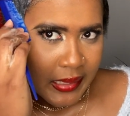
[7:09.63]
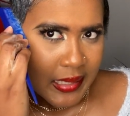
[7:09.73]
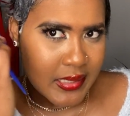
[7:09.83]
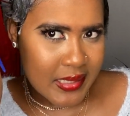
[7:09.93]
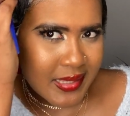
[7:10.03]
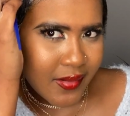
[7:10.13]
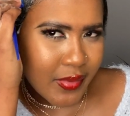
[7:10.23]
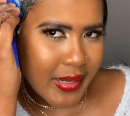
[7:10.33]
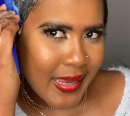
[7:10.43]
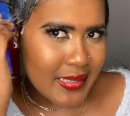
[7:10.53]
It's just the
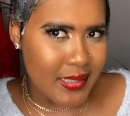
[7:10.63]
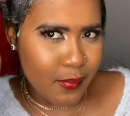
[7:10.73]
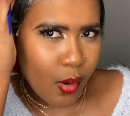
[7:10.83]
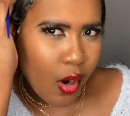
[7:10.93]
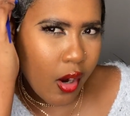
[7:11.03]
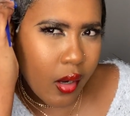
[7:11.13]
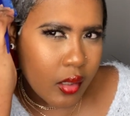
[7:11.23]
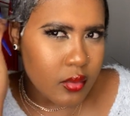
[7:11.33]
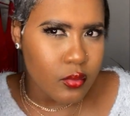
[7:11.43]
relaxing part.